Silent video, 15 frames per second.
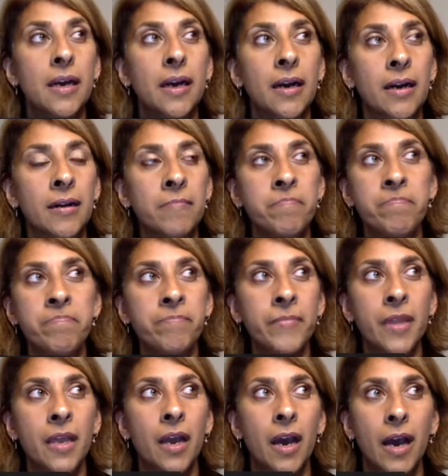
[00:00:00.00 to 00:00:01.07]

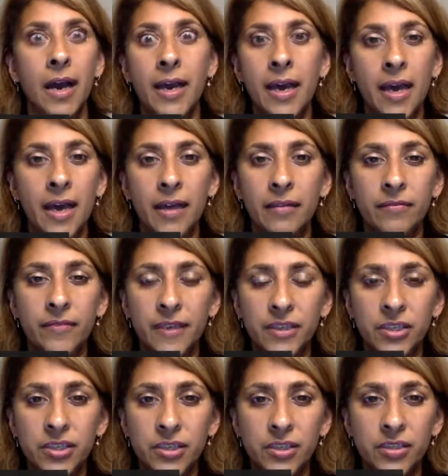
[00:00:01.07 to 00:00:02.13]
I had face
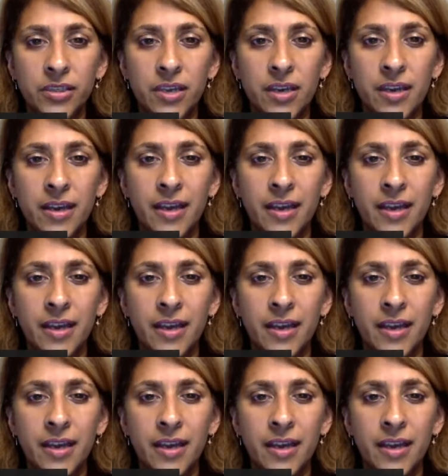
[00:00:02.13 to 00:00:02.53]
shield on.